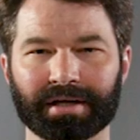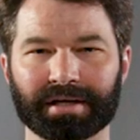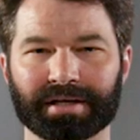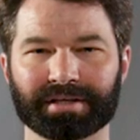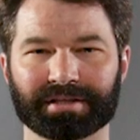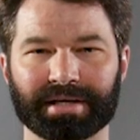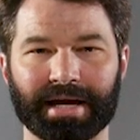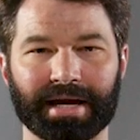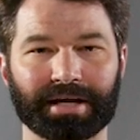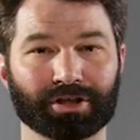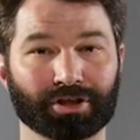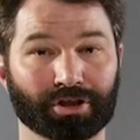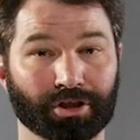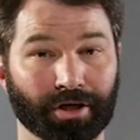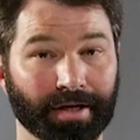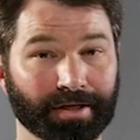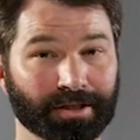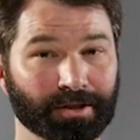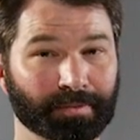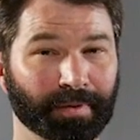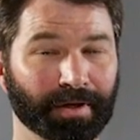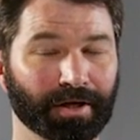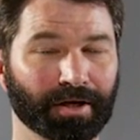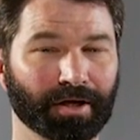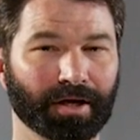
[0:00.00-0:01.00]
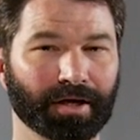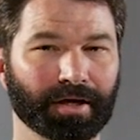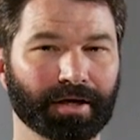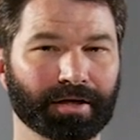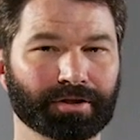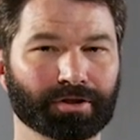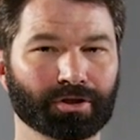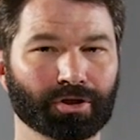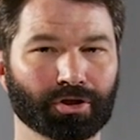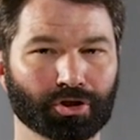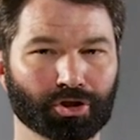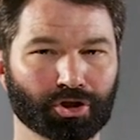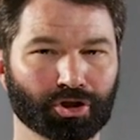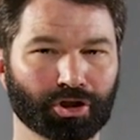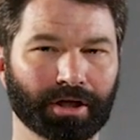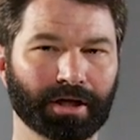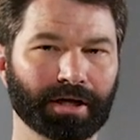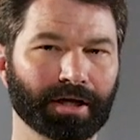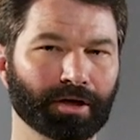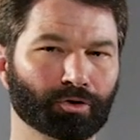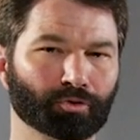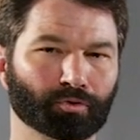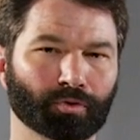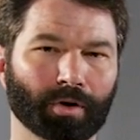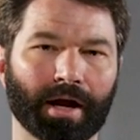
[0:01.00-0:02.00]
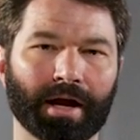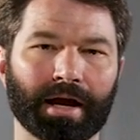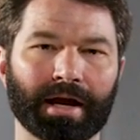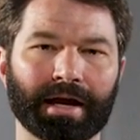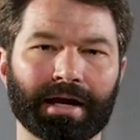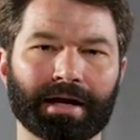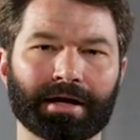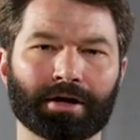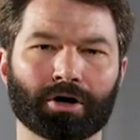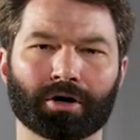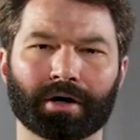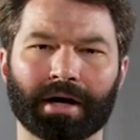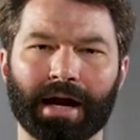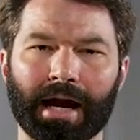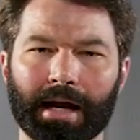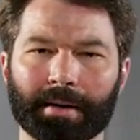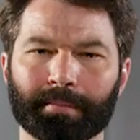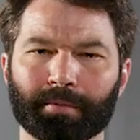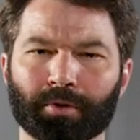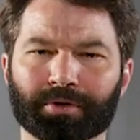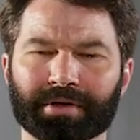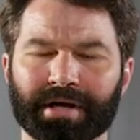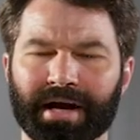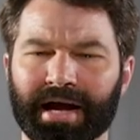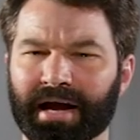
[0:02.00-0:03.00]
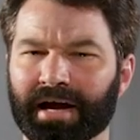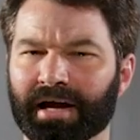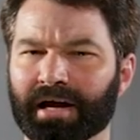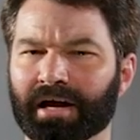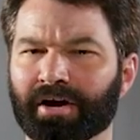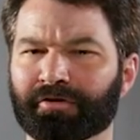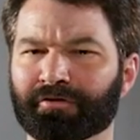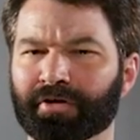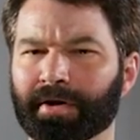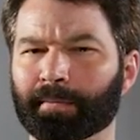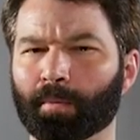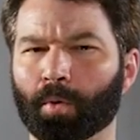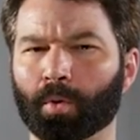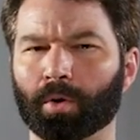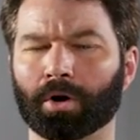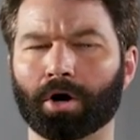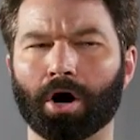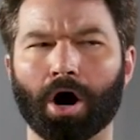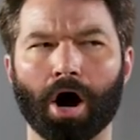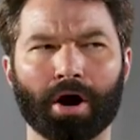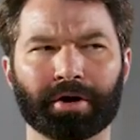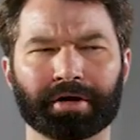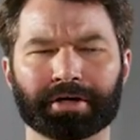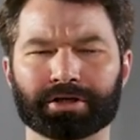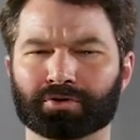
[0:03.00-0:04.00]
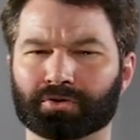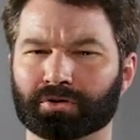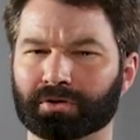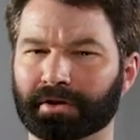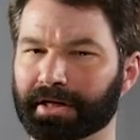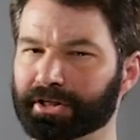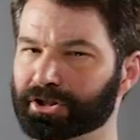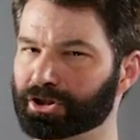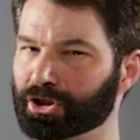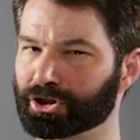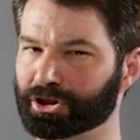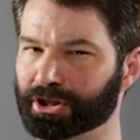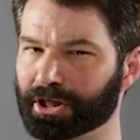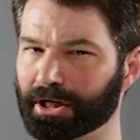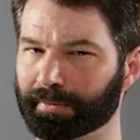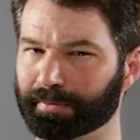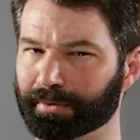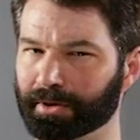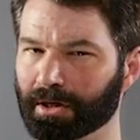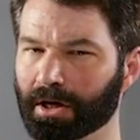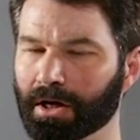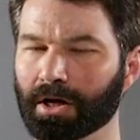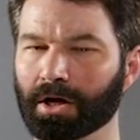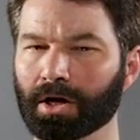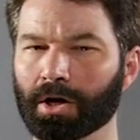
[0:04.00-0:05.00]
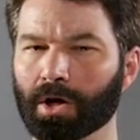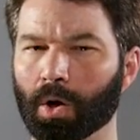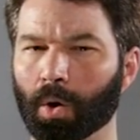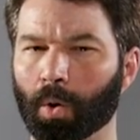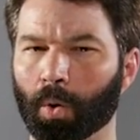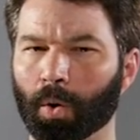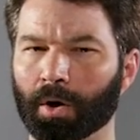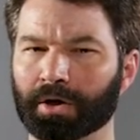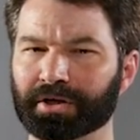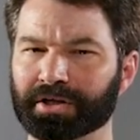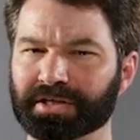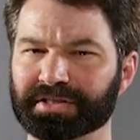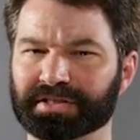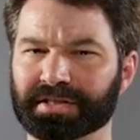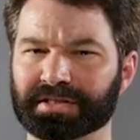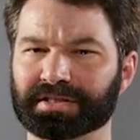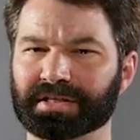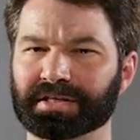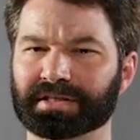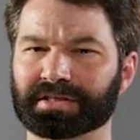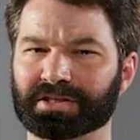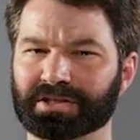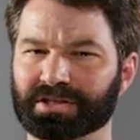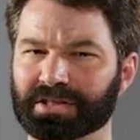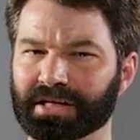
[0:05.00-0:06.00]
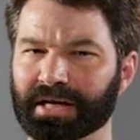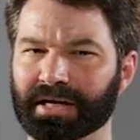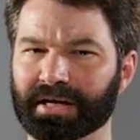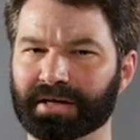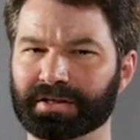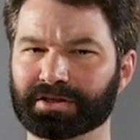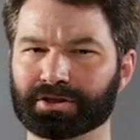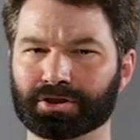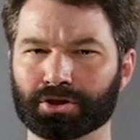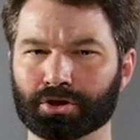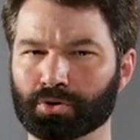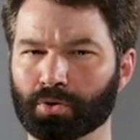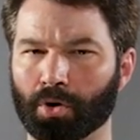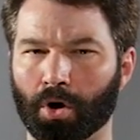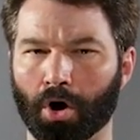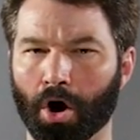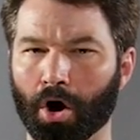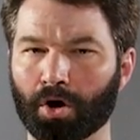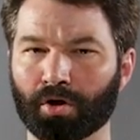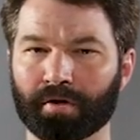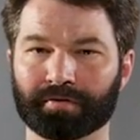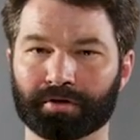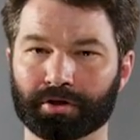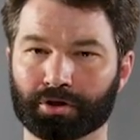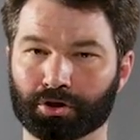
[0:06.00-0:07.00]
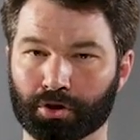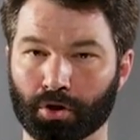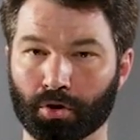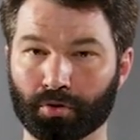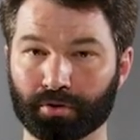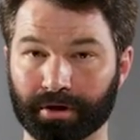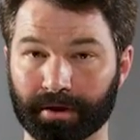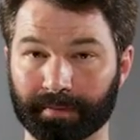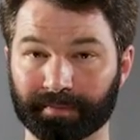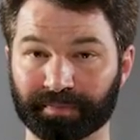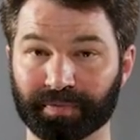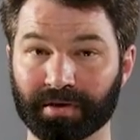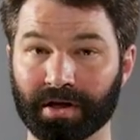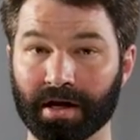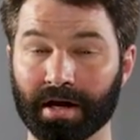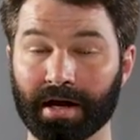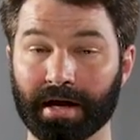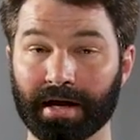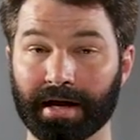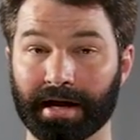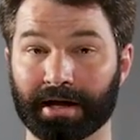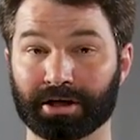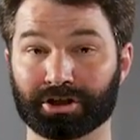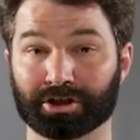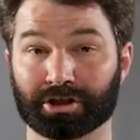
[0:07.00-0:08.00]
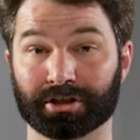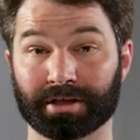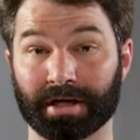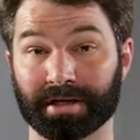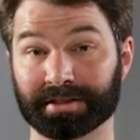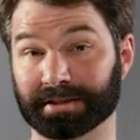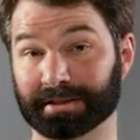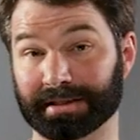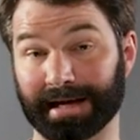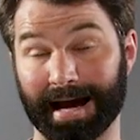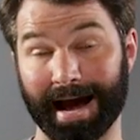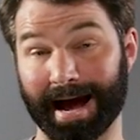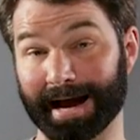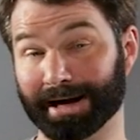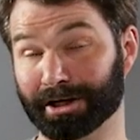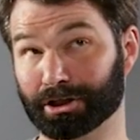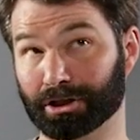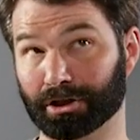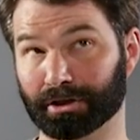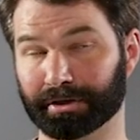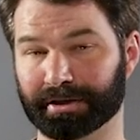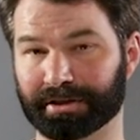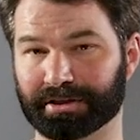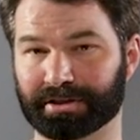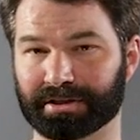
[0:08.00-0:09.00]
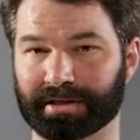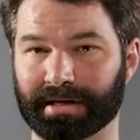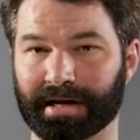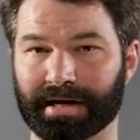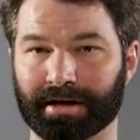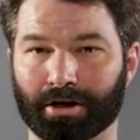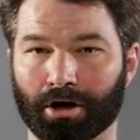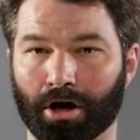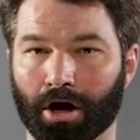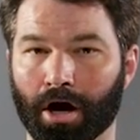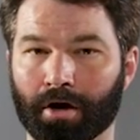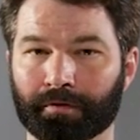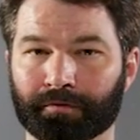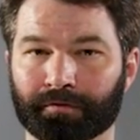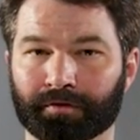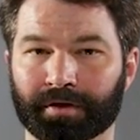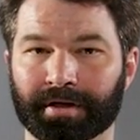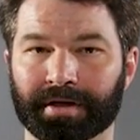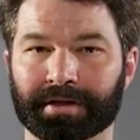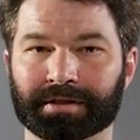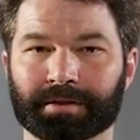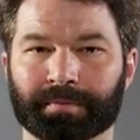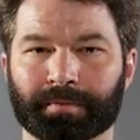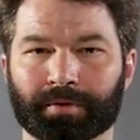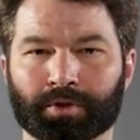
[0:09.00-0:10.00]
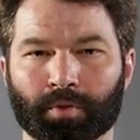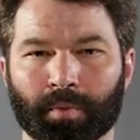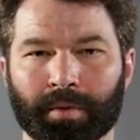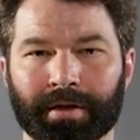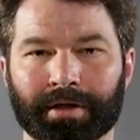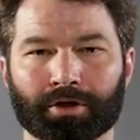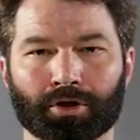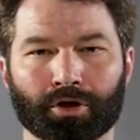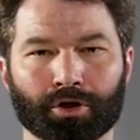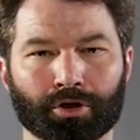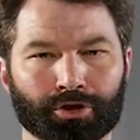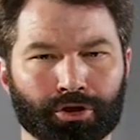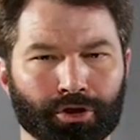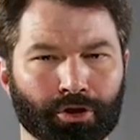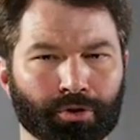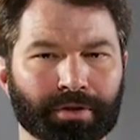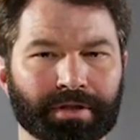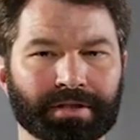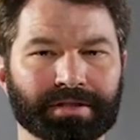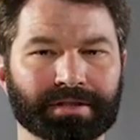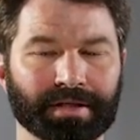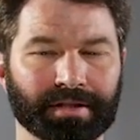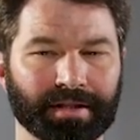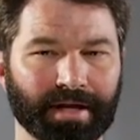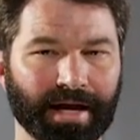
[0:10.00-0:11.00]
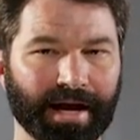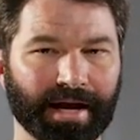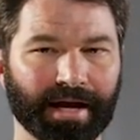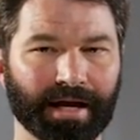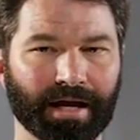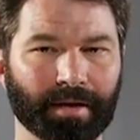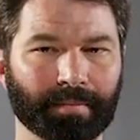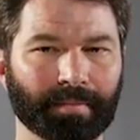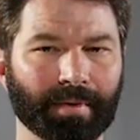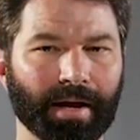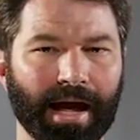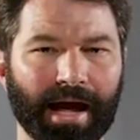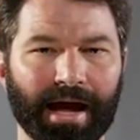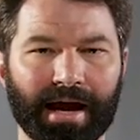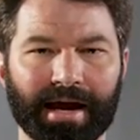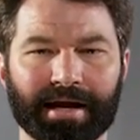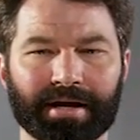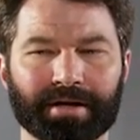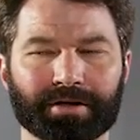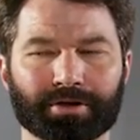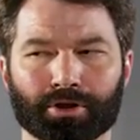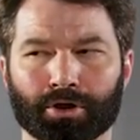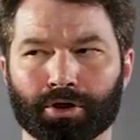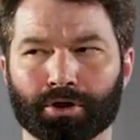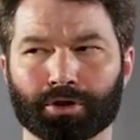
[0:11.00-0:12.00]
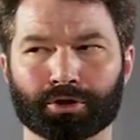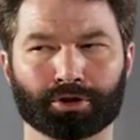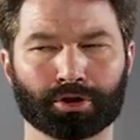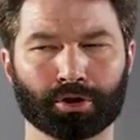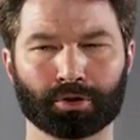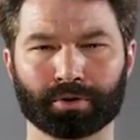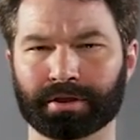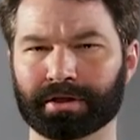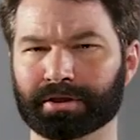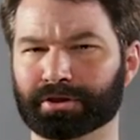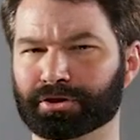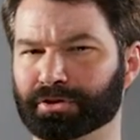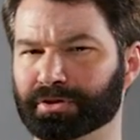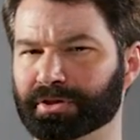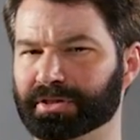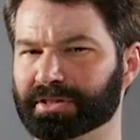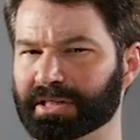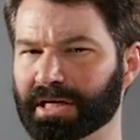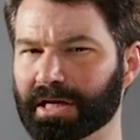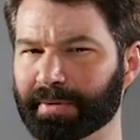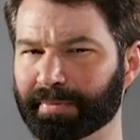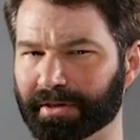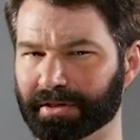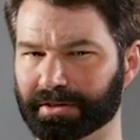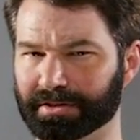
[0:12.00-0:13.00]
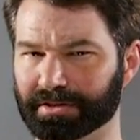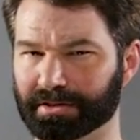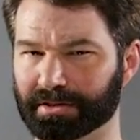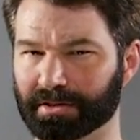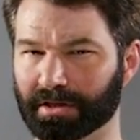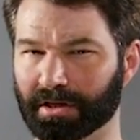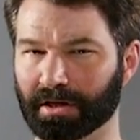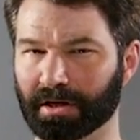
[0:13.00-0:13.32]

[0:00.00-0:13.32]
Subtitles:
Is that just because she and Rey are able to have a more honest relationship? Or does this extend to all of the children, and she doesn't actually see a conflict between her duty to them and her duty to the demons?